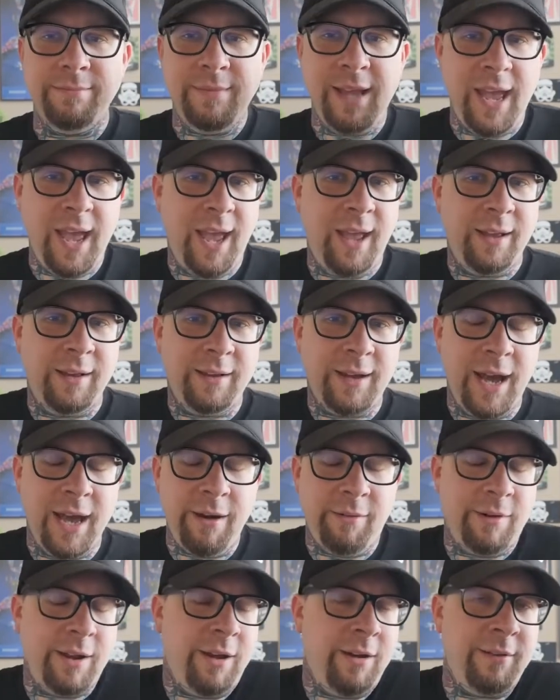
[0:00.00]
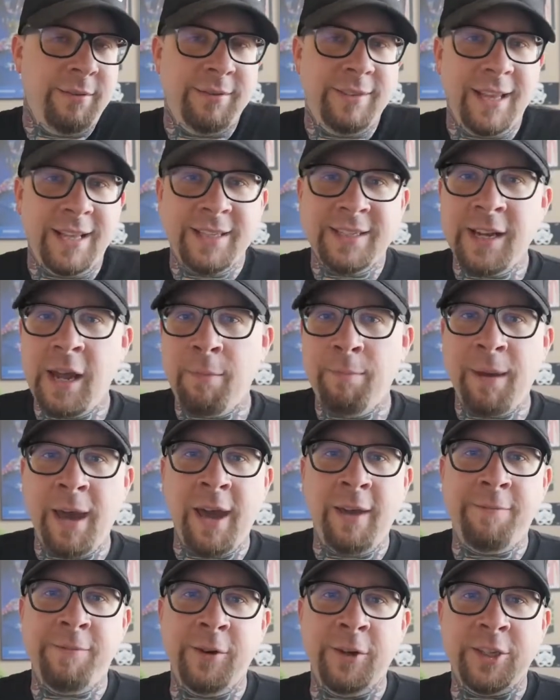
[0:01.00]
Yeah, I don't know. That's not
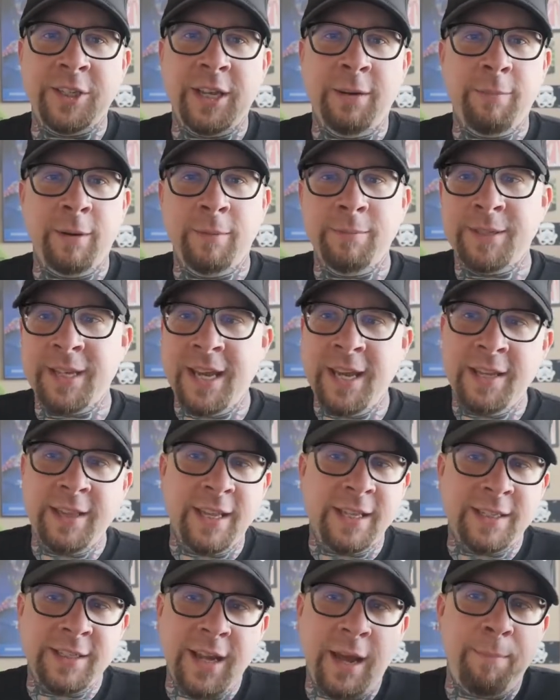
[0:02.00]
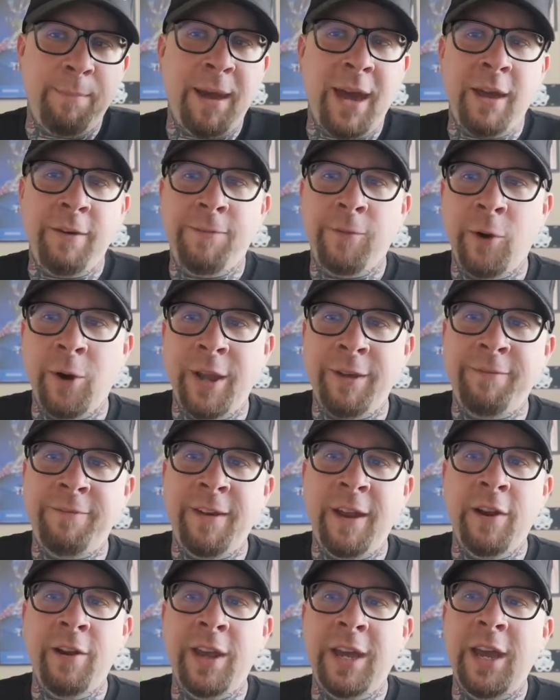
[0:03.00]
bad for a sub-ohm tank. That's not bad for a
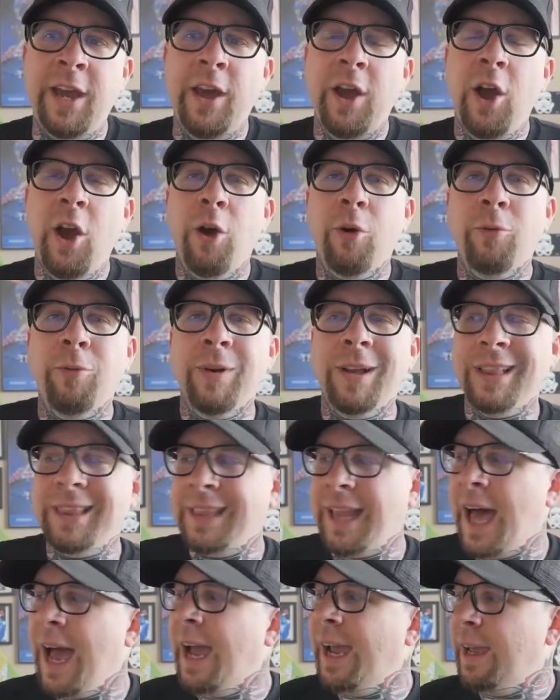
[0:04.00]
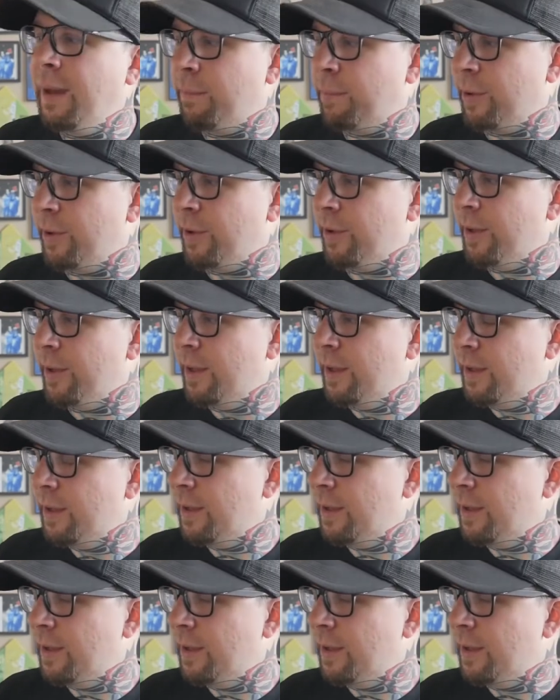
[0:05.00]
very reliable...